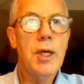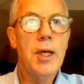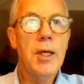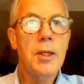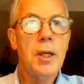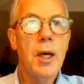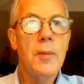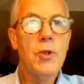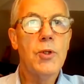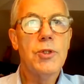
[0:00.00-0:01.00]
and
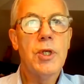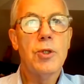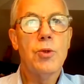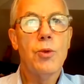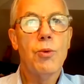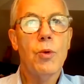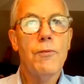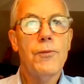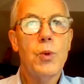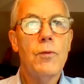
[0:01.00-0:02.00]
I'm going to take you through
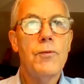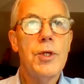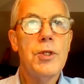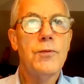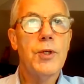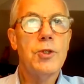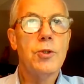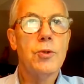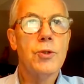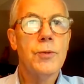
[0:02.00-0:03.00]
a few of these
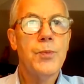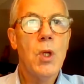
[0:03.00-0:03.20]
features.